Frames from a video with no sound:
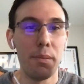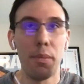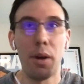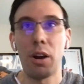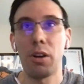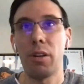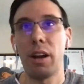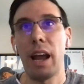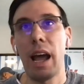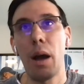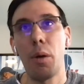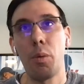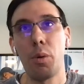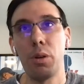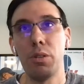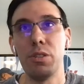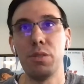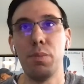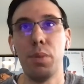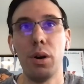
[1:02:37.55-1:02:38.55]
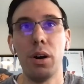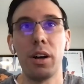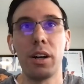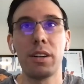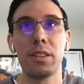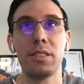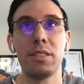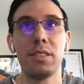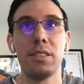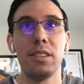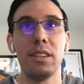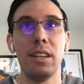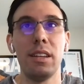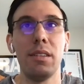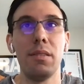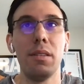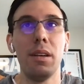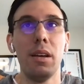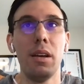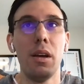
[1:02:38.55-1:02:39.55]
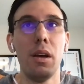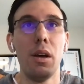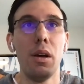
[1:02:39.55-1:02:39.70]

Margaret Atwood's books and